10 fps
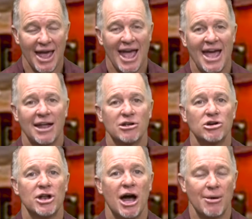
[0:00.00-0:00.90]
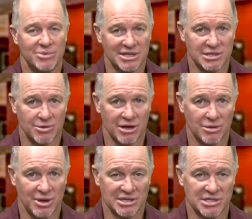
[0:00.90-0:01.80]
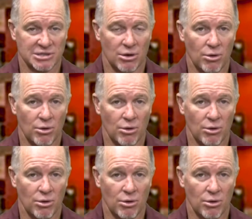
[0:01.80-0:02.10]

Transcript: and good updates on a regular basis.